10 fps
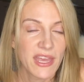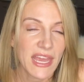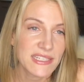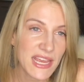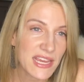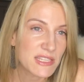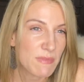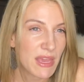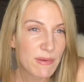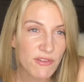It takes
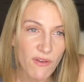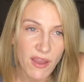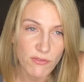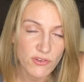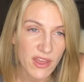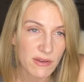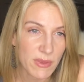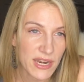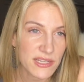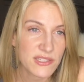maybe 5 or 10
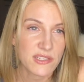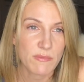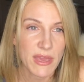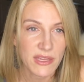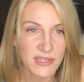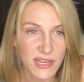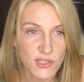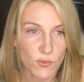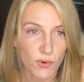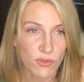minutes to make a
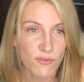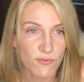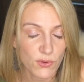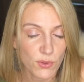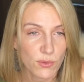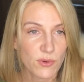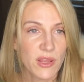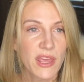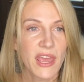day's worth of food,